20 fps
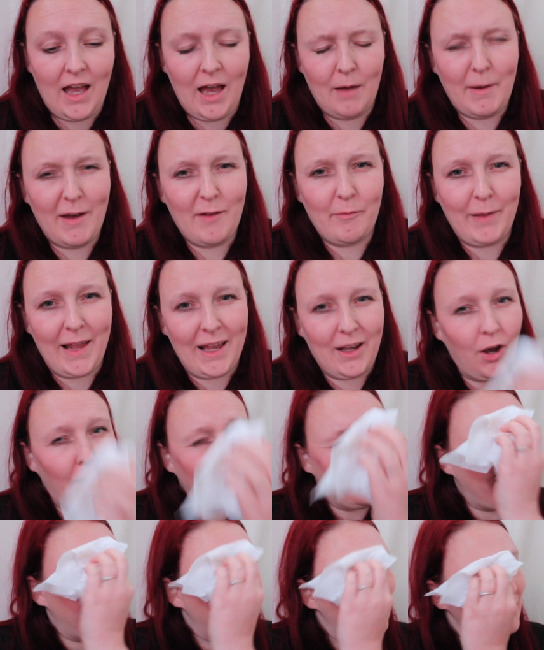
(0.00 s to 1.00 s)
I might have black
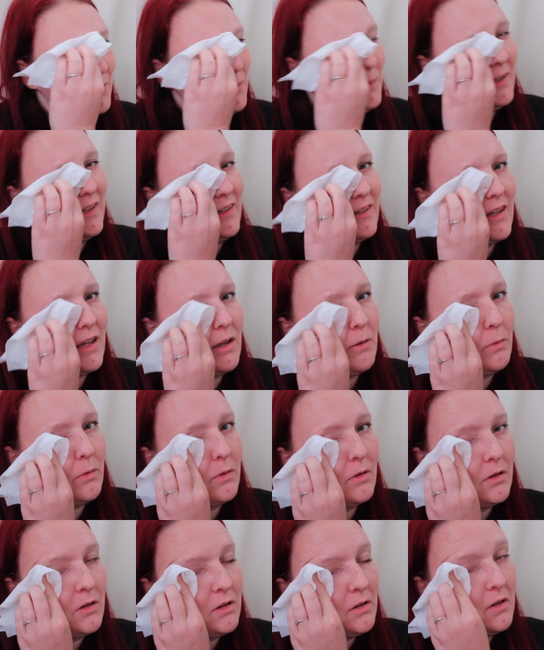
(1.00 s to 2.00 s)
eyes after doing this now.
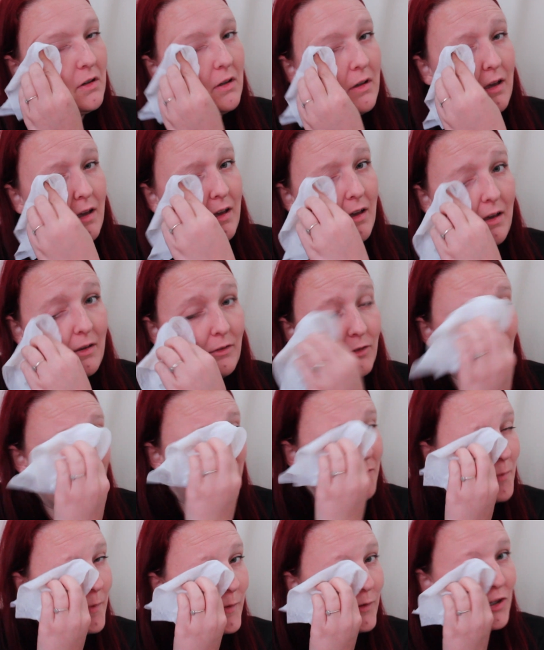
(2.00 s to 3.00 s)

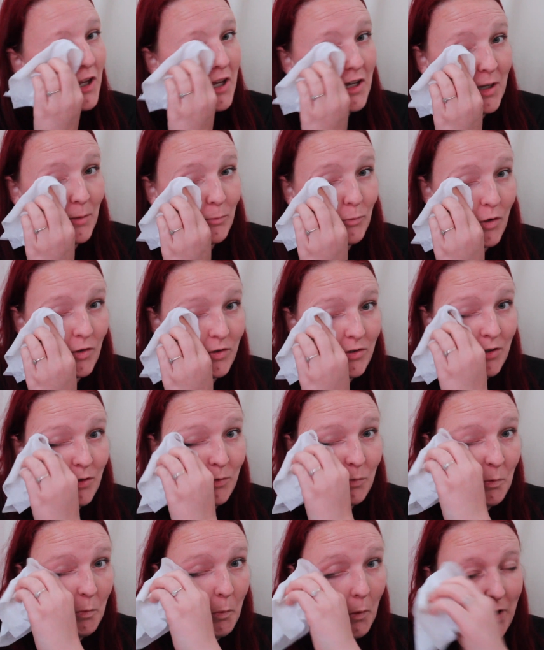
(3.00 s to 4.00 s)
Soap and root shaker, I'm trying to do
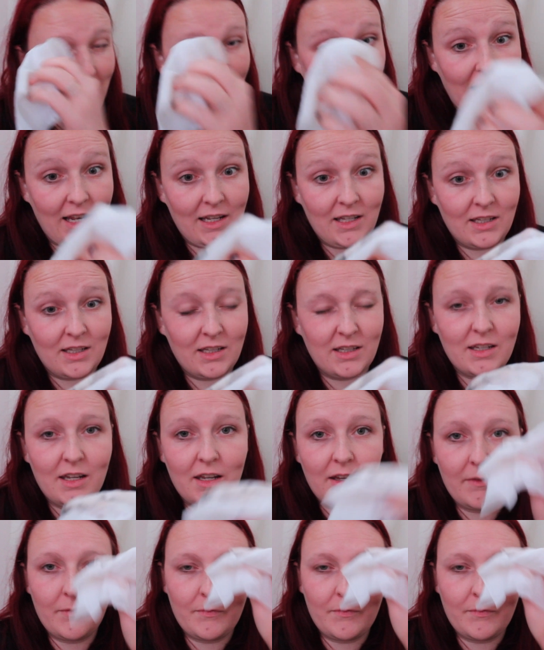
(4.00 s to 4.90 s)
this with one hand.